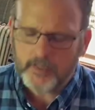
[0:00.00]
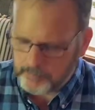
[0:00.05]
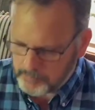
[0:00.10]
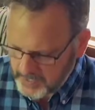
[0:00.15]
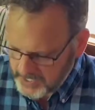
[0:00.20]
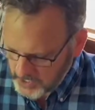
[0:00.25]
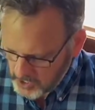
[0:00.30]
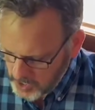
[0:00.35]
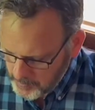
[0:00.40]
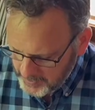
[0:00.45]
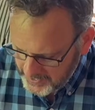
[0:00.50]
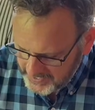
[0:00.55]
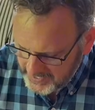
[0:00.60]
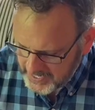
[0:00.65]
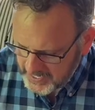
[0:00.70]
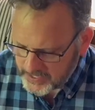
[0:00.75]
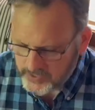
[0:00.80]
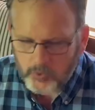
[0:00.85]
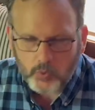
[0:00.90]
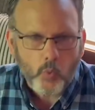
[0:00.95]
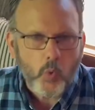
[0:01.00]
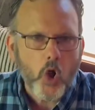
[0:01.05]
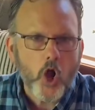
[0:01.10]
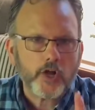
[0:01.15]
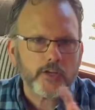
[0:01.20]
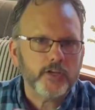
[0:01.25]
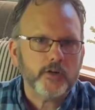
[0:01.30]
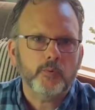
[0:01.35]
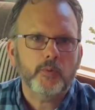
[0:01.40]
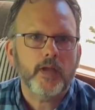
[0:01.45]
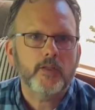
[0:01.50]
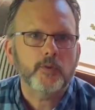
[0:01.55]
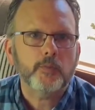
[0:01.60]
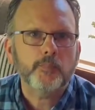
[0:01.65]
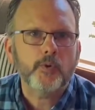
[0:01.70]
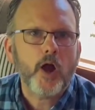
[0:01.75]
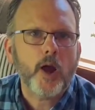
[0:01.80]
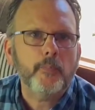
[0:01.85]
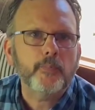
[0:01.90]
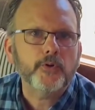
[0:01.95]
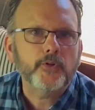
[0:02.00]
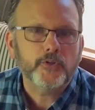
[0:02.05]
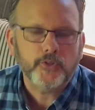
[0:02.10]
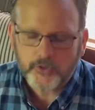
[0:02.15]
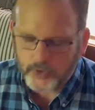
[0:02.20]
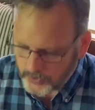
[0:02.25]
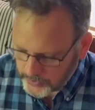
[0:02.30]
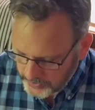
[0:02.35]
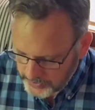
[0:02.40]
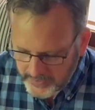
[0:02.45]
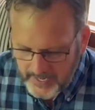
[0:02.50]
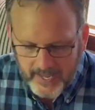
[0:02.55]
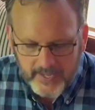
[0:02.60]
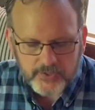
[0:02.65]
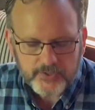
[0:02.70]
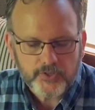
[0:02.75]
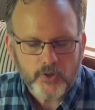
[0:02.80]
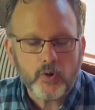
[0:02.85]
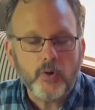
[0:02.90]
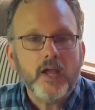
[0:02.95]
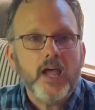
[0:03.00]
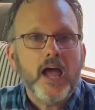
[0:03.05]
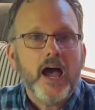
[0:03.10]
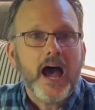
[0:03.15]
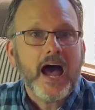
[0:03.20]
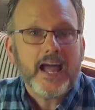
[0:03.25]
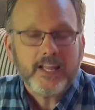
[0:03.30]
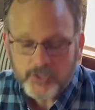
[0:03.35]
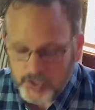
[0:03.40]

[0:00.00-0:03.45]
and being on my knees and walking around the property during the day. So I